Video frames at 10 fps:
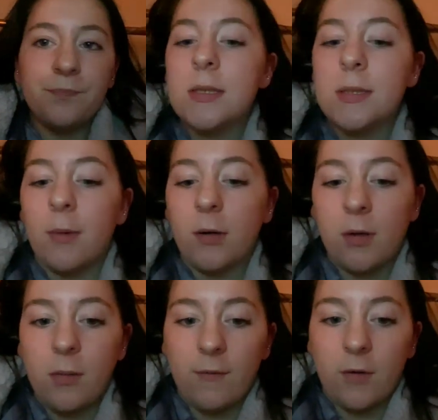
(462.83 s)

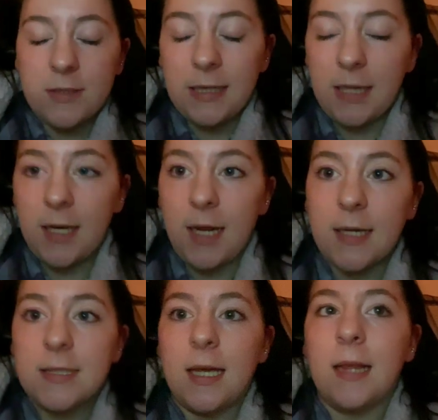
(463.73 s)
Tomorrow I've got singing and
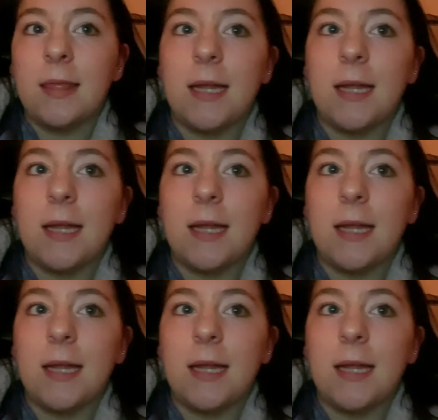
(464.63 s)
acting.